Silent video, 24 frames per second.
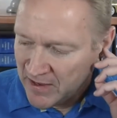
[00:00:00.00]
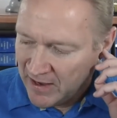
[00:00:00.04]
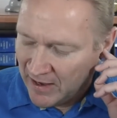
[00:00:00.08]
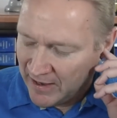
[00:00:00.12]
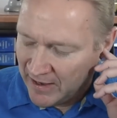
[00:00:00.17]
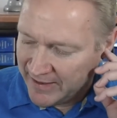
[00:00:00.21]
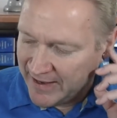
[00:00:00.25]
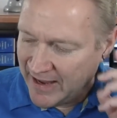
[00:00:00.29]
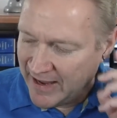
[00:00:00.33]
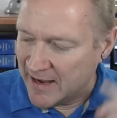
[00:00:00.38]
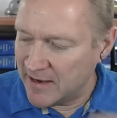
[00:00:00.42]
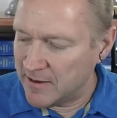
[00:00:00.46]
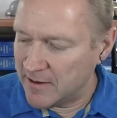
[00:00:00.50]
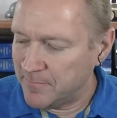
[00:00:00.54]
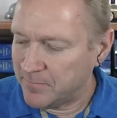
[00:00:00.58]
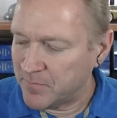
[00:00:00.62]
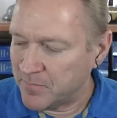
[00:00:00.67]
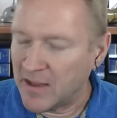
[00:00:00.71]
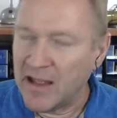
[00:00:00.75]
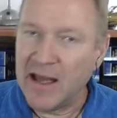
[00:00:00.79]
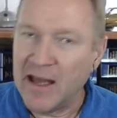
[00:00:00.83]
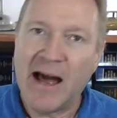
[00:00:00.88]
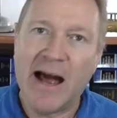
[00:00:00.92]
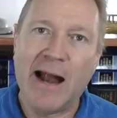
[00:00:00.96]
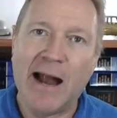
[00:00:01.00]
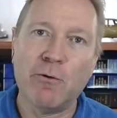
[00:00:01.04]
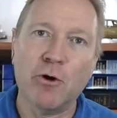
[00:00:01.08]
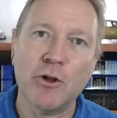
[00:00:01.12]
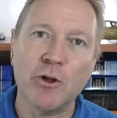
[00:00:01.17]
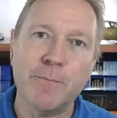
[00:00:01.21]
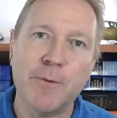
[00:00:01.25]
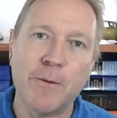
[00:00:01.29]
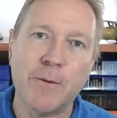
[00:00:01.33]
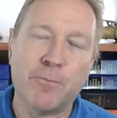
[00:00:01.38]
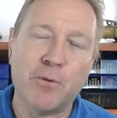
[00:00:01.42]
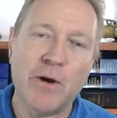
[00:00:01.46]
Again, I wrote
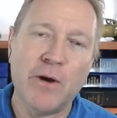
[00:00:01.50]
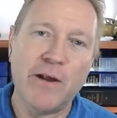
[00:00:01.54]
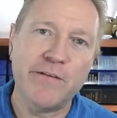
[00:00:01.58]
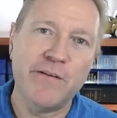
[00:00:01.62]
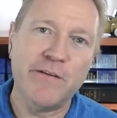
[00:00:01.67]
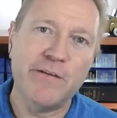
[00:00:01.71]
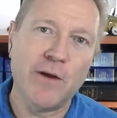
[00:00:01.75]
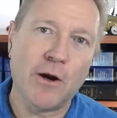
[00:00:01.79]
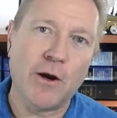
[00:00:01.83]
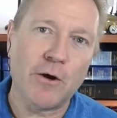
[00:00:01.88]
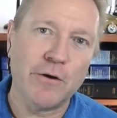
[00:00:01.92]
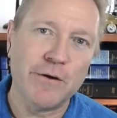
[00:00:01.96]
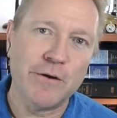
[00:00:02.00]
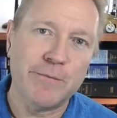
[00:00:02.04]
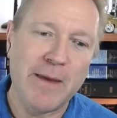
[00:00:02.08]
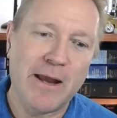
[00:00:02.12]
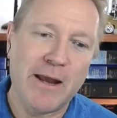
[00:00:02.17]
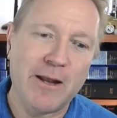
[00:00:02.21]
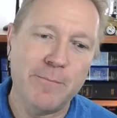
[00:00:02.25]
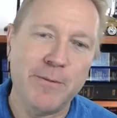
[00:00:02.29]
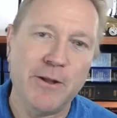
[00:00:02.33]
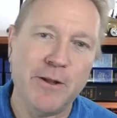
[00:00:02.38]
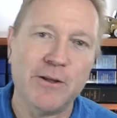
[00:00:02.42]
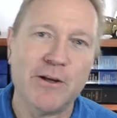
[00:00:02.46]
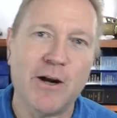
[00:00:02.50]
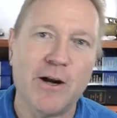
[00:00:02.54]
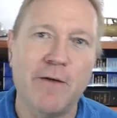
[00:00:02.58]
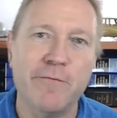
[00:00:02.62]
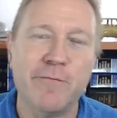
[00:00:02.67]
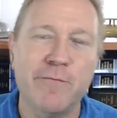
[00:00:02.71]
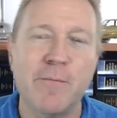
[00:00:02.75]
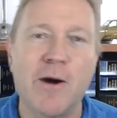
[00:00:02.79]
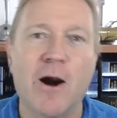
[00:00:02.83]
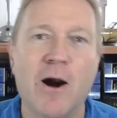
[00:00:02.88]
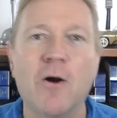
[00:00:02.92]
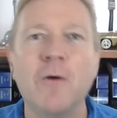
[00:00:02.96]
the book Preston Tucker and His Battle to Build a Car
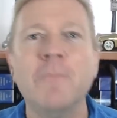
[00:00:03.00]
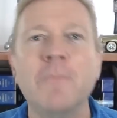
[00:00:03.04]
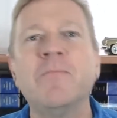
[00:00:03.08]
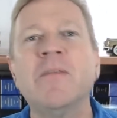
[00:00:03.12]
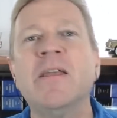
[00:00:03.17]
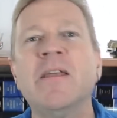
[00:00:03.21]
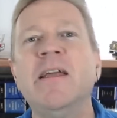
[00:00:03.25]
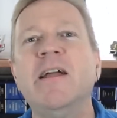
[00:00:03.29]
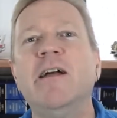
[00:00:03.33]
Tomorrow.